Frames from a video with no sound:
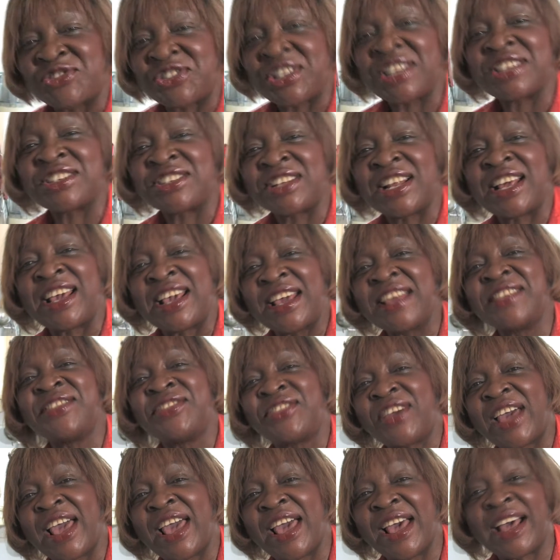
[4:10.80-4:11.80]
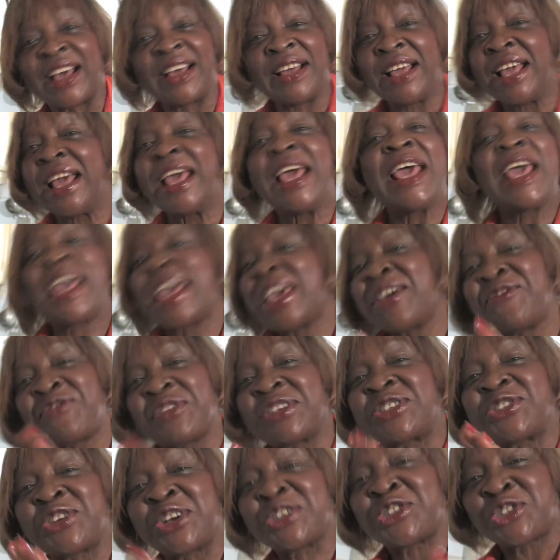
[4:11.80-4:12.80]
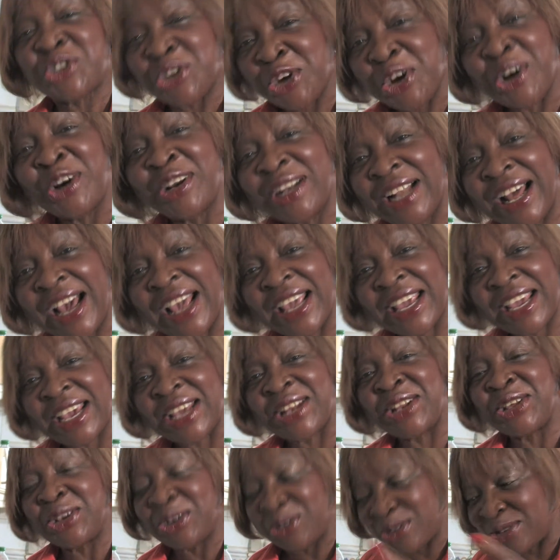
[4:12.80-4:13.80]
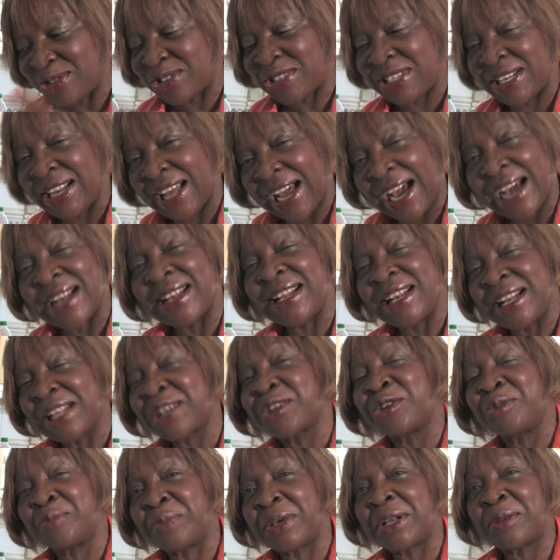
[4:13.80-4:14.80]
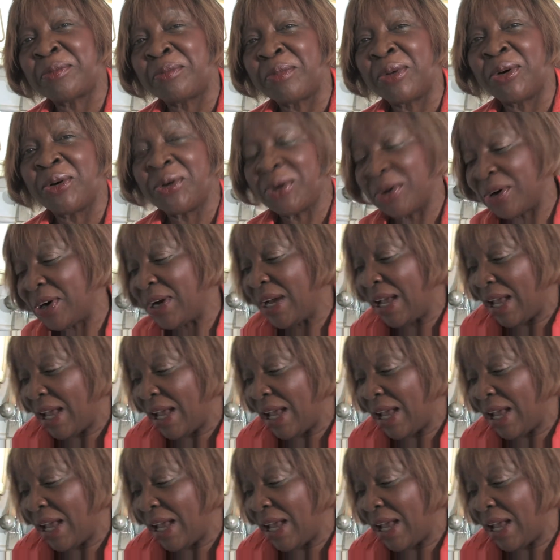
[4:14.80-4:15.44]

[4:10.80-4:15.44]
seasoning in there. If it's not to your liking, you could still add a little bit more.